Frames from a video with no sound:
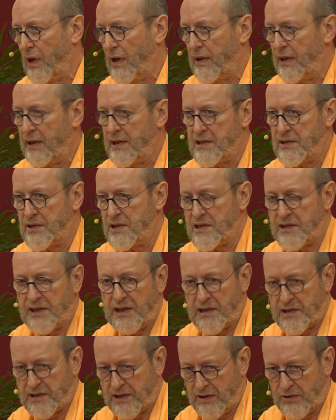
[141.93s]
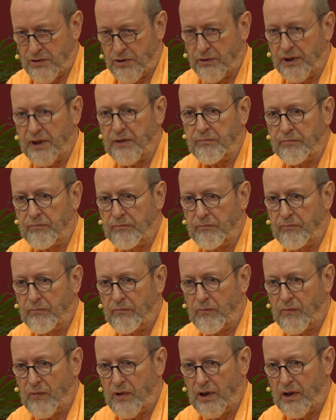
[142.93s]
That is the 6th century.
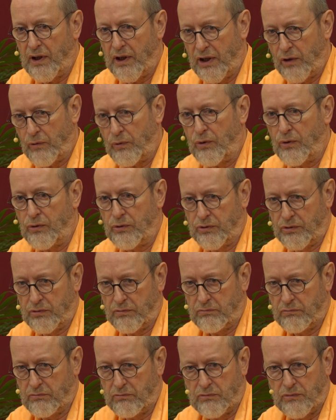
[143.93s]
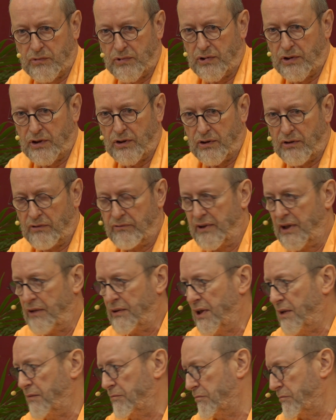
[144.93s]
He wrote a
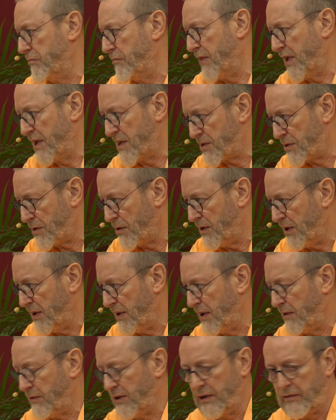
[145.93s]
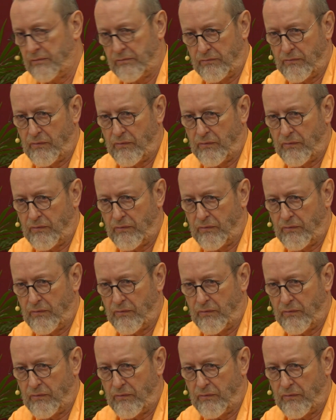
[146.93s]
very extraordinary